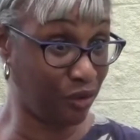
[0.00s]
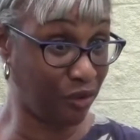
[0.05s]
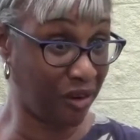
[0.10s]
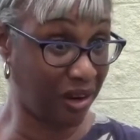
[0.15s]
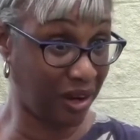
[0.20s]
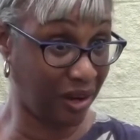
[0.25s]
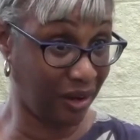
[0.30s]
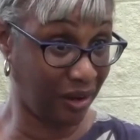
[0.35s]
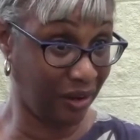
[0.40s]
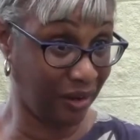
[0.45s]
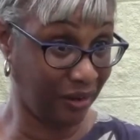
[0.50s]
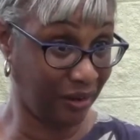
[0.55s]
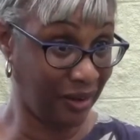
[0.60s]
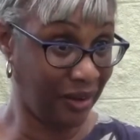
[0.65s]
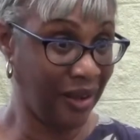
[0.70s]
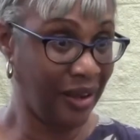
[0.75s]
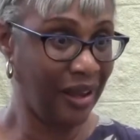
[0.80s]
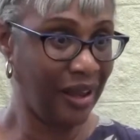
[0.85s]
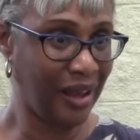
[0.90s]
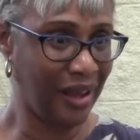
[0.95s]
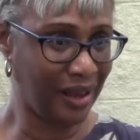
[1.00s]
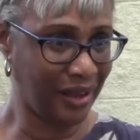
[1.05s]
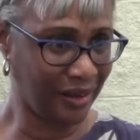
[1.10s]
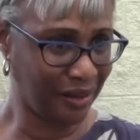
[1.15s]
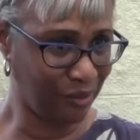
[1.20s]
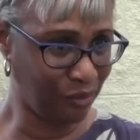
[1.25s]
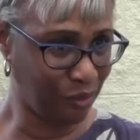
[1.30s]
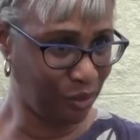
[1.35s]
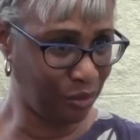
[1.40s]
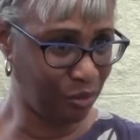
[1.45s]
grade. I
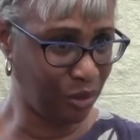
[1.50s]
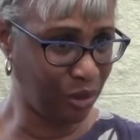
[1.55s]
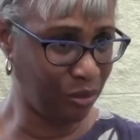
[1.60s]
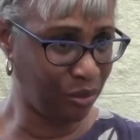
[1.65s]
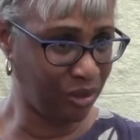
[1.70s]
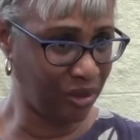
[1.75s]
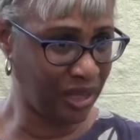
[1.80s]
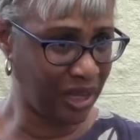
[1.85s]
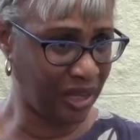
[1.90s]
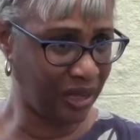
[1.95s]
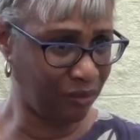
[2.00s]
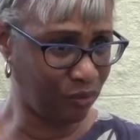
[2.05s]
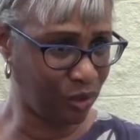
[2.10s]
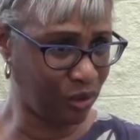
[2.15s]
can remember that.